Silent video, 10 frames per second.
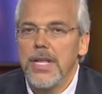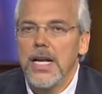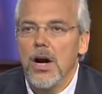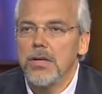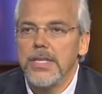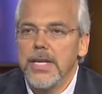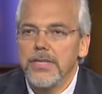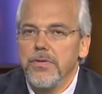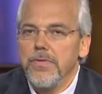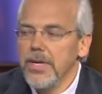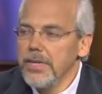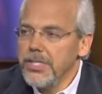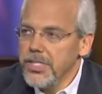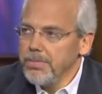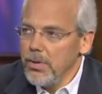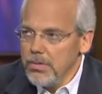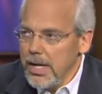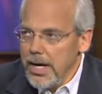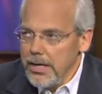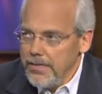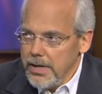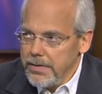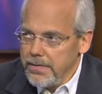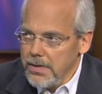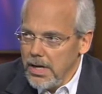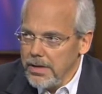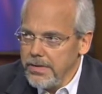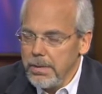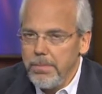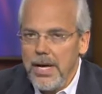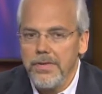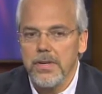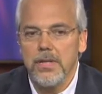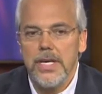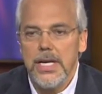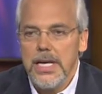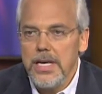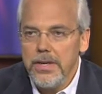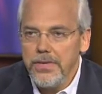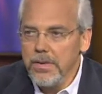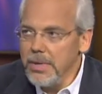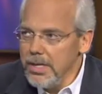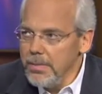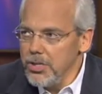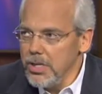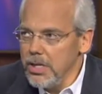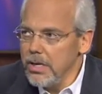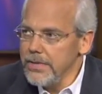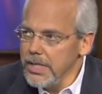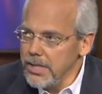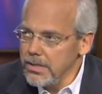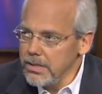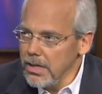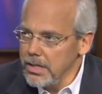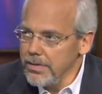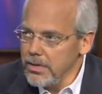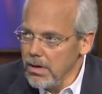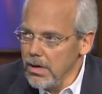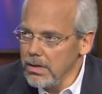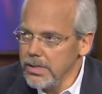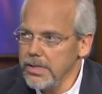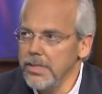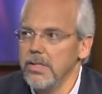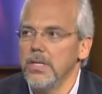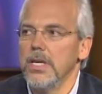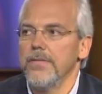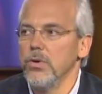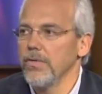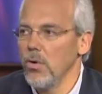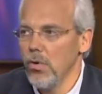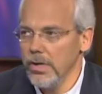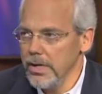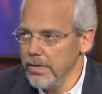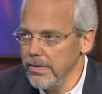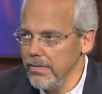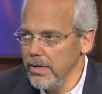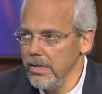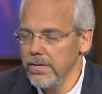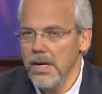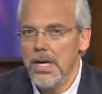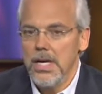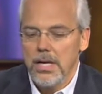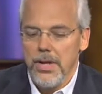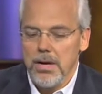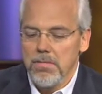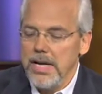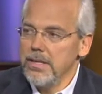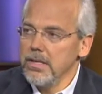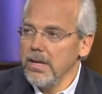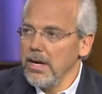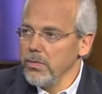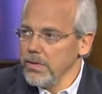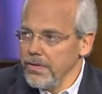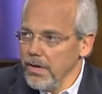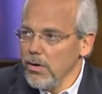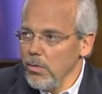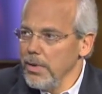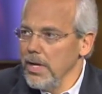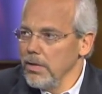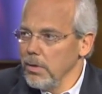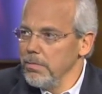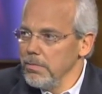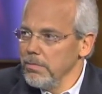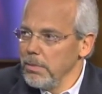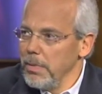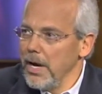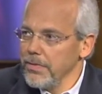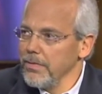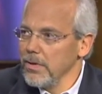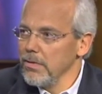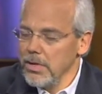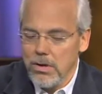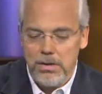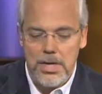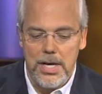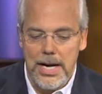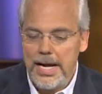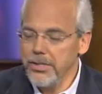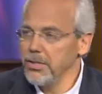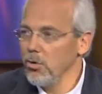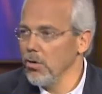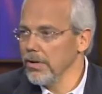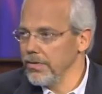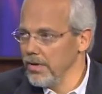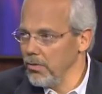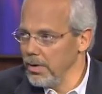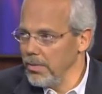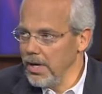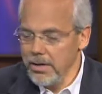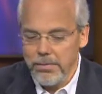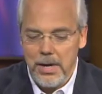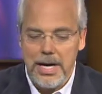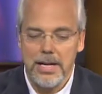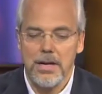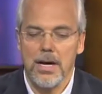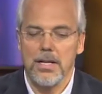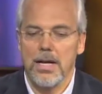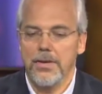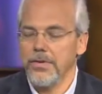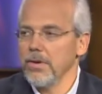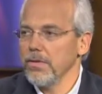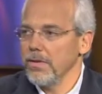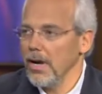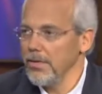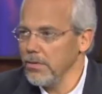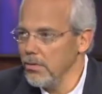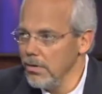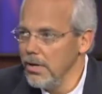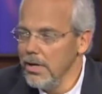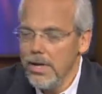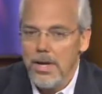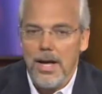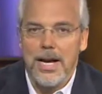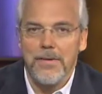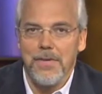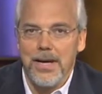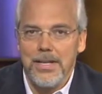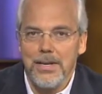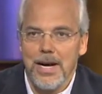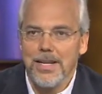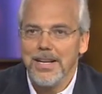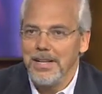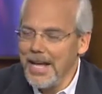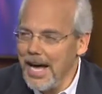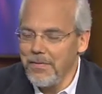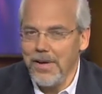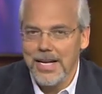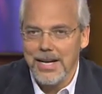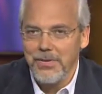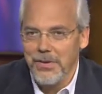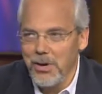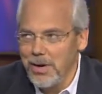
That heart scan is a very simple, non-invasive test that basically is some imaging of the insides of your arteries to see if you have coronary disease. They rate the test with 0 being the best for, and I actually scored a 0 on mine. I had gotten a lot of zeros in high school. And I finally, I finally got a 0